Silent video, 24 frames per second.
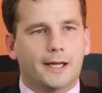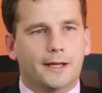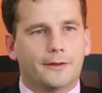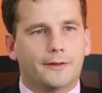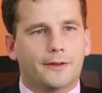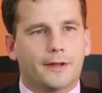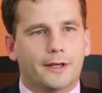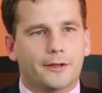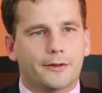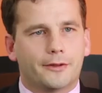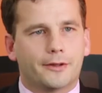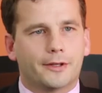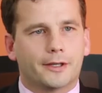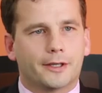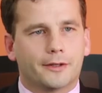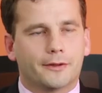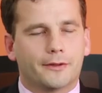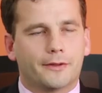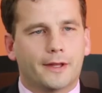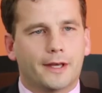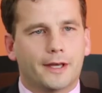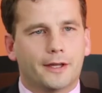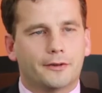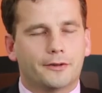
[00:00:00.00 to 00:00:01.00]
They
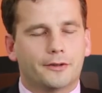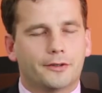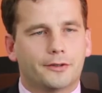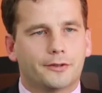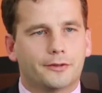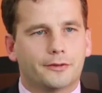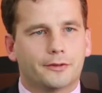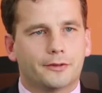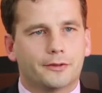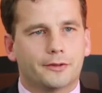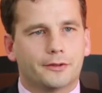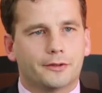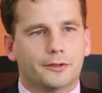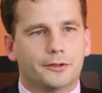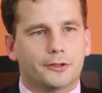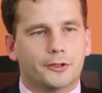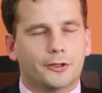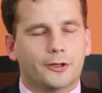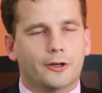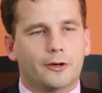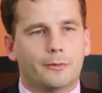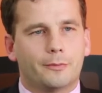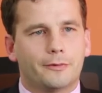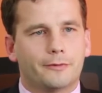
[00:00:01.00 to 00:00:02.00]
think that the
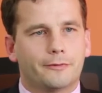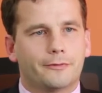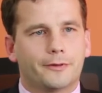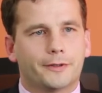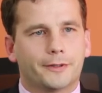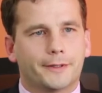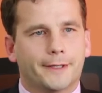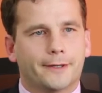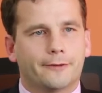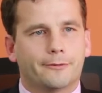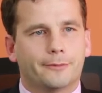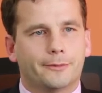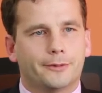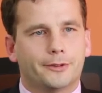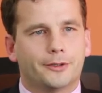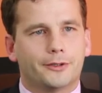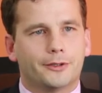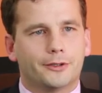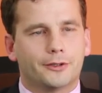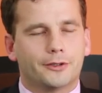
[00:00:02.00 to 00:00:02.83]
job of the government